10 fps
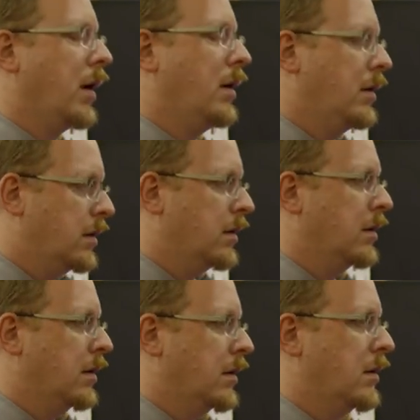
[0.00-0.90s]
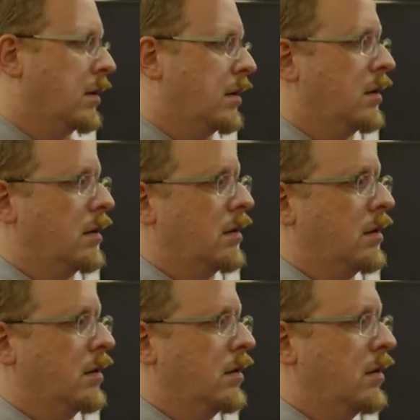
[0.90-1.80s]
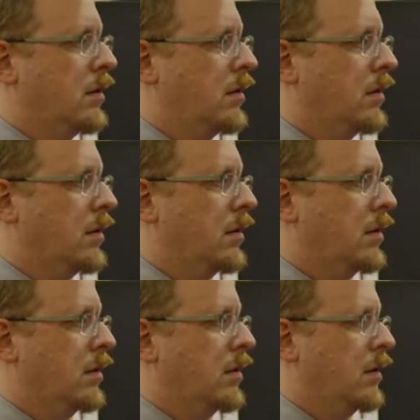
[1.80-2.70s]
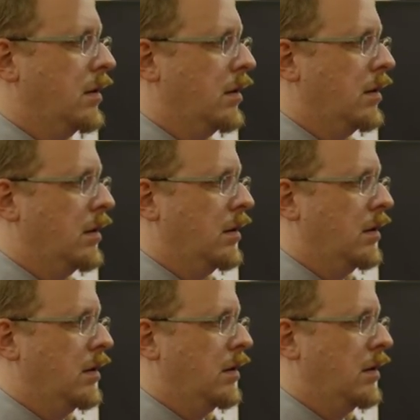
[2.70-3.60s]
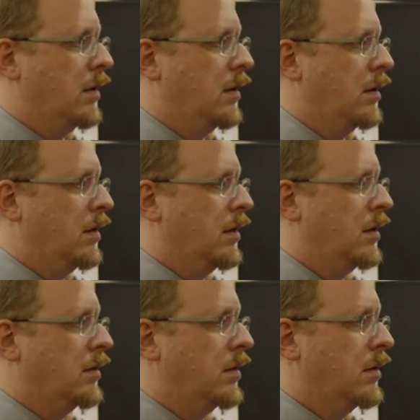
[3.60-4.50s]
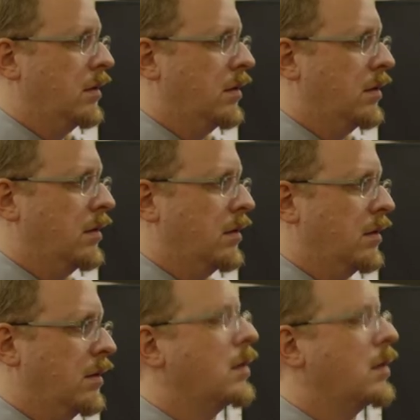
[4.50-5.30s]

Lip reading: (silent)